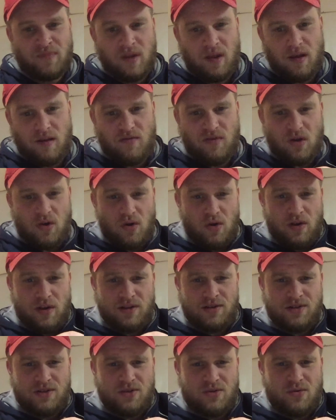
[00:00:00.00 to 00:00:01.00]
If you hook
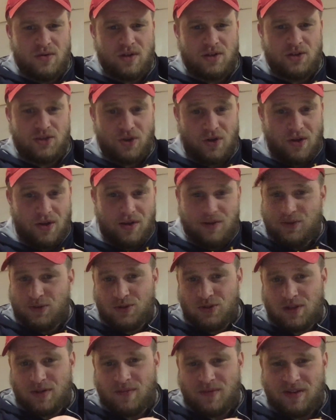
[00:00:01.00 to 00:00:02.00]
into jaws or
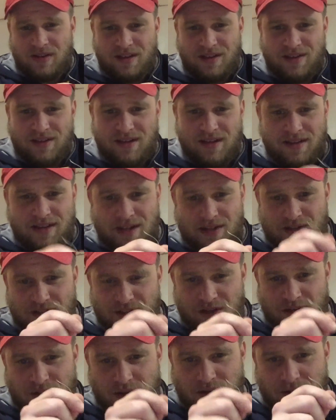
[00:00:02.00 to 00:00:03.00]
something like that, that's
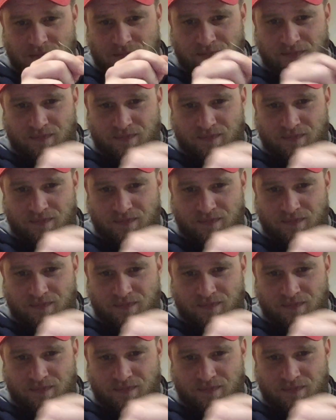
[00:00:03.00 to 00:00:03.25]
gonna